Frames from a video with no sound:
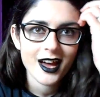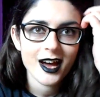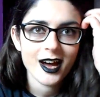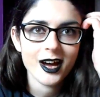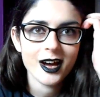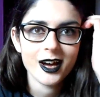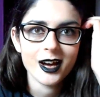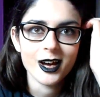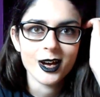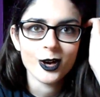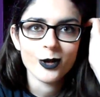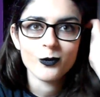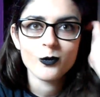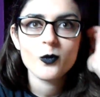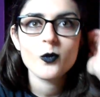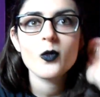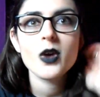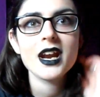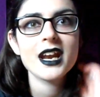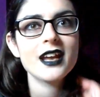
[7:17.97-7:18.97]
um,
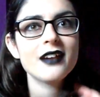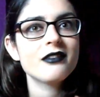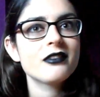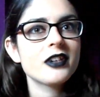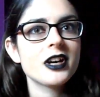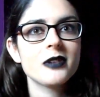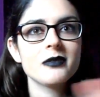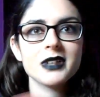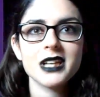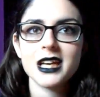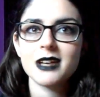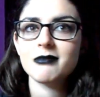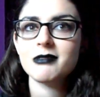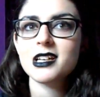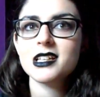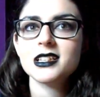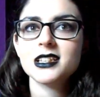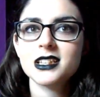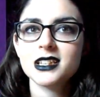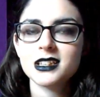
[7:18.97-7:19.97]
whenever I'm getting
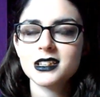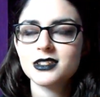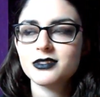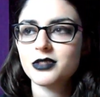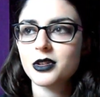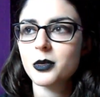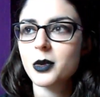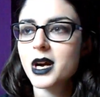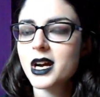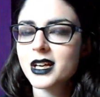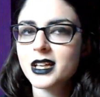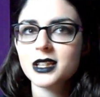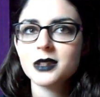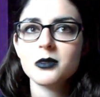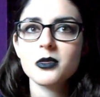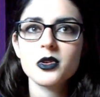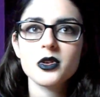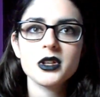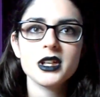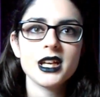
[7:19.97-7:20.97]
ready for work in
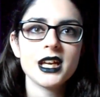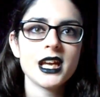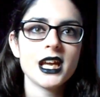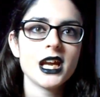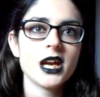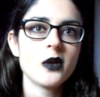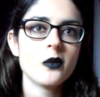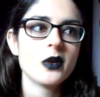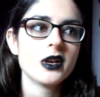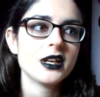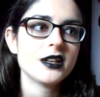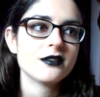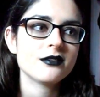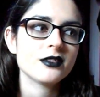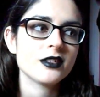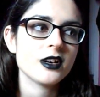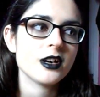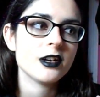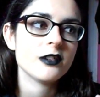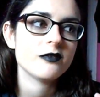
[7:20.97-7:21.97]
the morning,
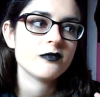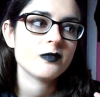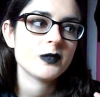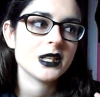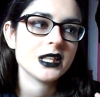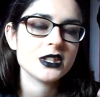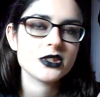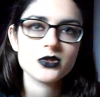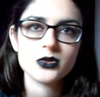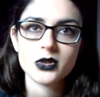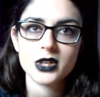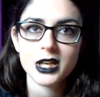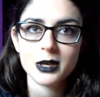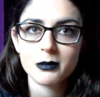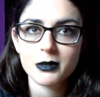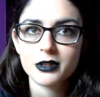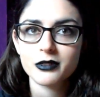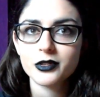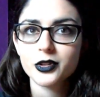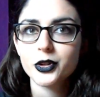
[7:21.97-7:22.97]
whenever I've been sorting
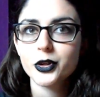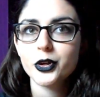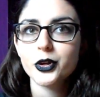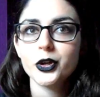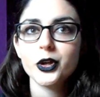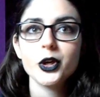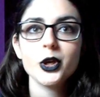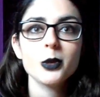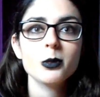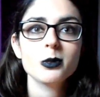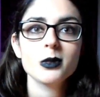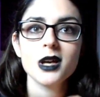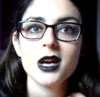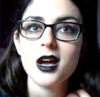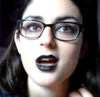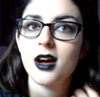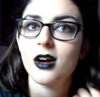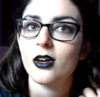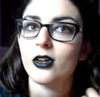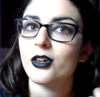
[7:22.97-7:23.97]
out my room
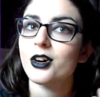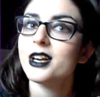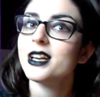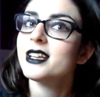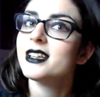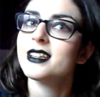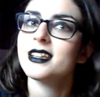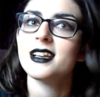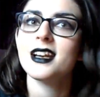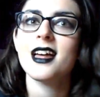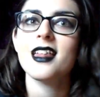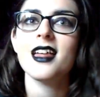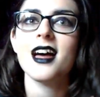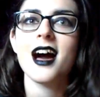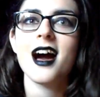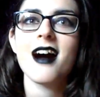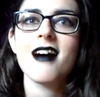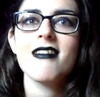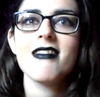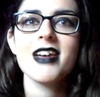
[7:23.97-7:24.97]
or anything like
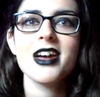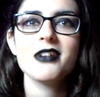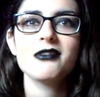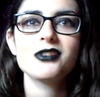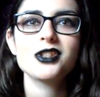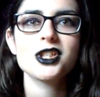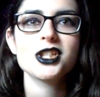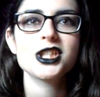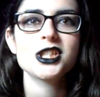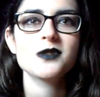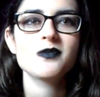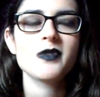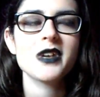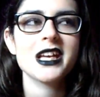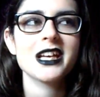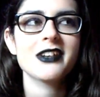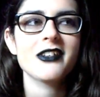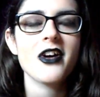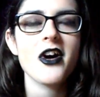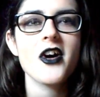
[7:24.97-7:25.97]
that. They've just
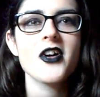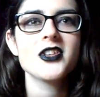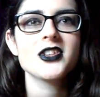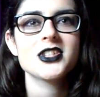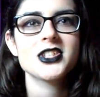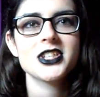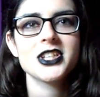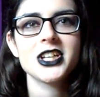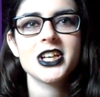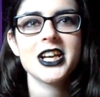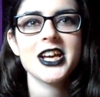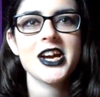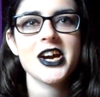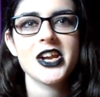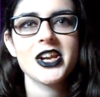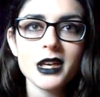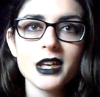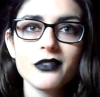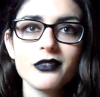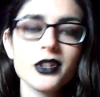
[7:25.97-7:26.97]
been constantly
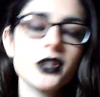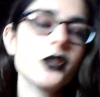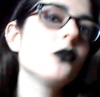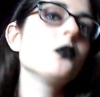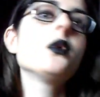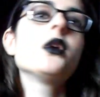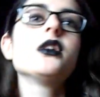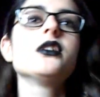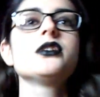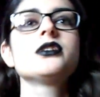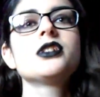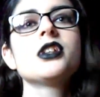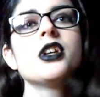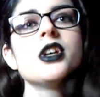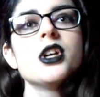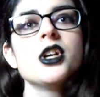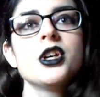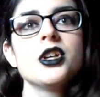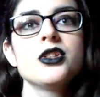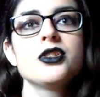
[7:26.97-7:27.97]
on. If you want
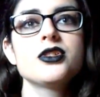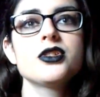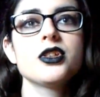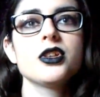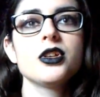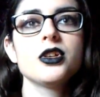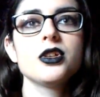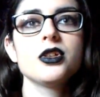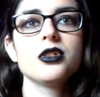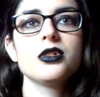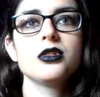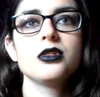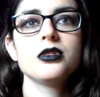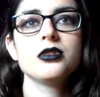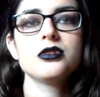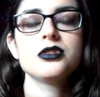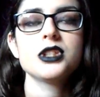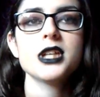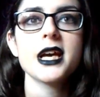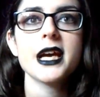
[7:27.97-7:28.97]

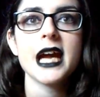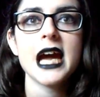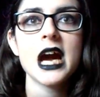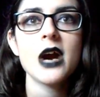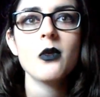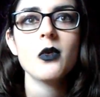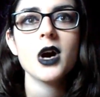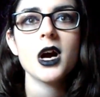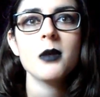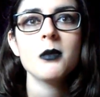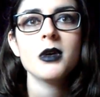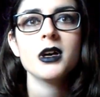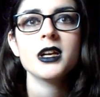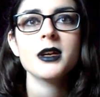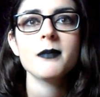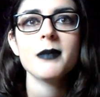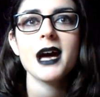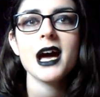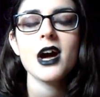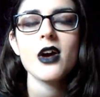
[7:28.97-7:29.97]
to check out what I'm on
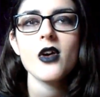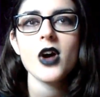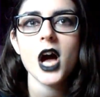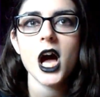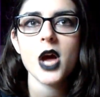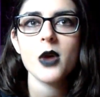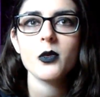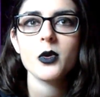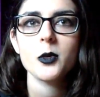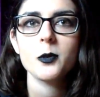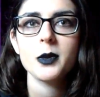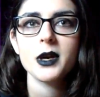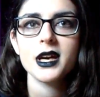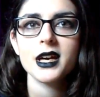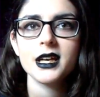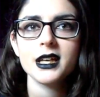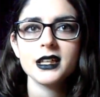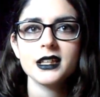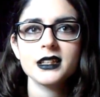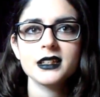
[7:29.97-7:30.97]
about, I will
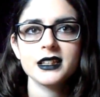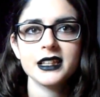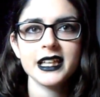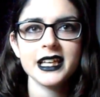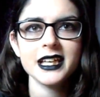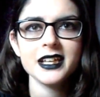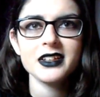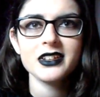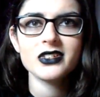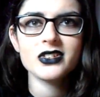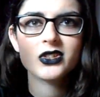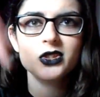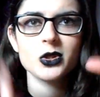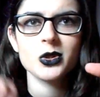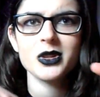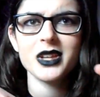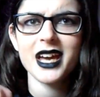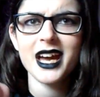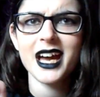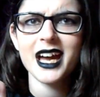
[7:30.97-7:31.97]
put links
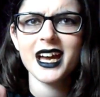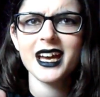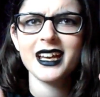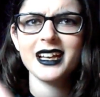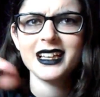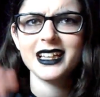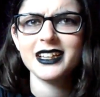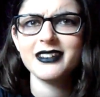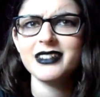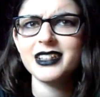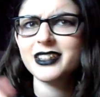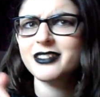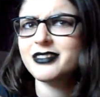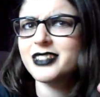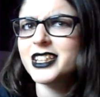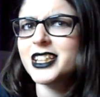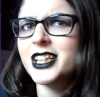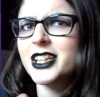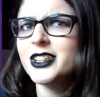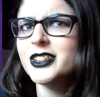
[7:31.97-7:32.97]
to their lyric
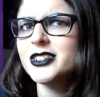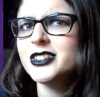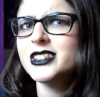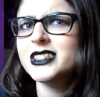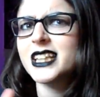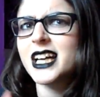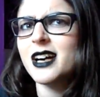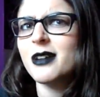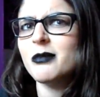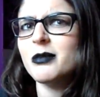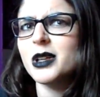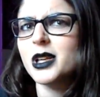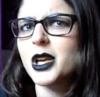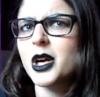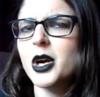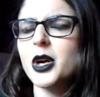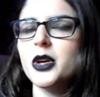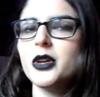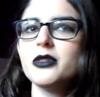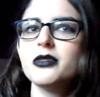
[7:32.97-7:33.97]
videos down
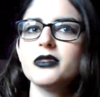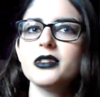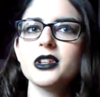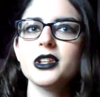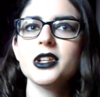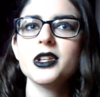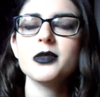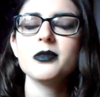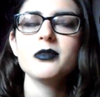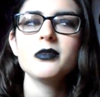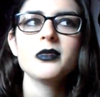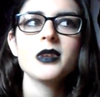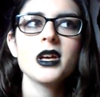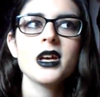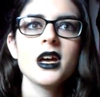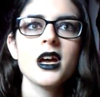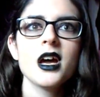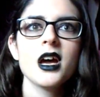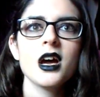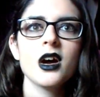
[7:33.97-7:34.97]
below for them
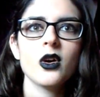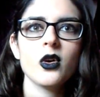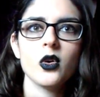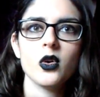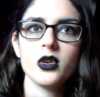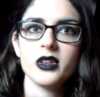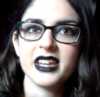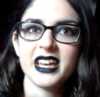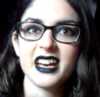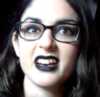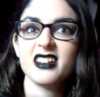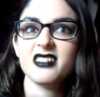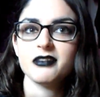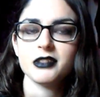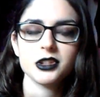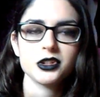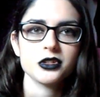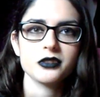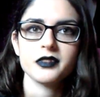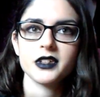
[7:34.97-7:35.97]
or their
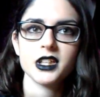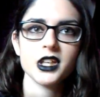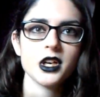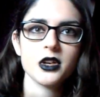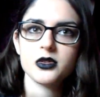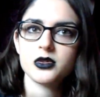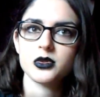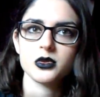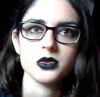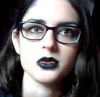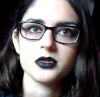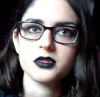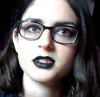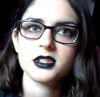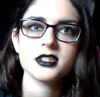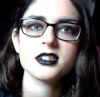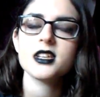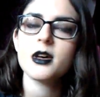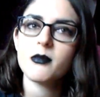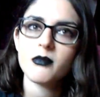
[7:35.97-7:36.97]
official videos or
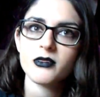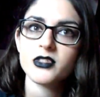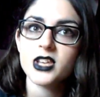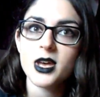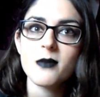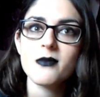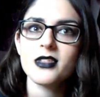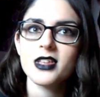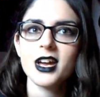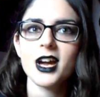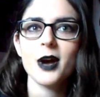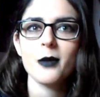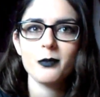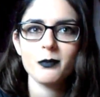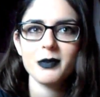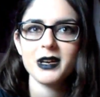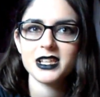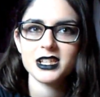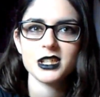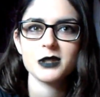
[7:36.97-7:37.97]
some something. I'll
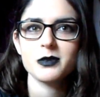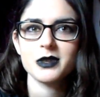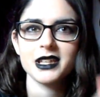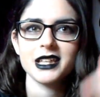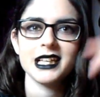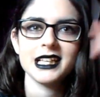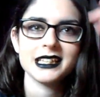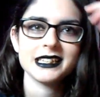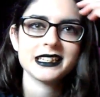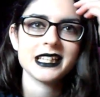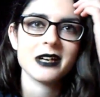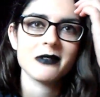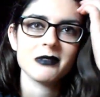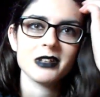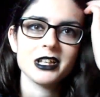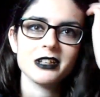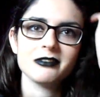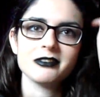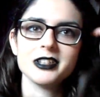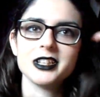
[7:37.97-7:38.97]
basically put the links down
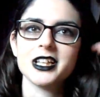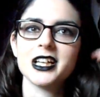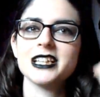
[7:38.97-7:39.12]
below for you